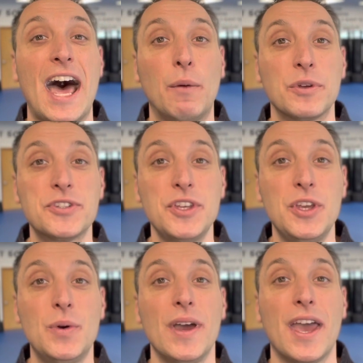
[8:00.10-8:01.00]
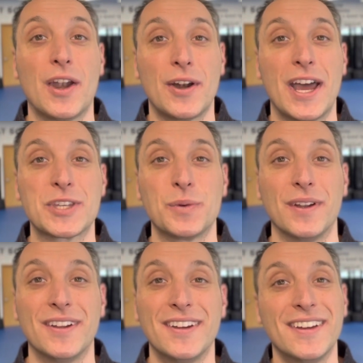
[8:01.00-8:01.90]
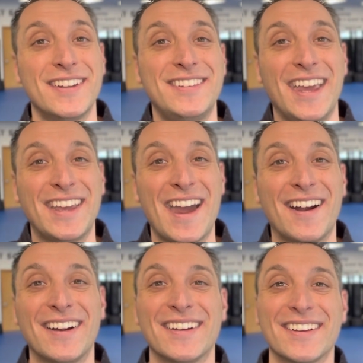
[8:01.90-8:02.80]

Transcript: I will see you in our next one. Take care.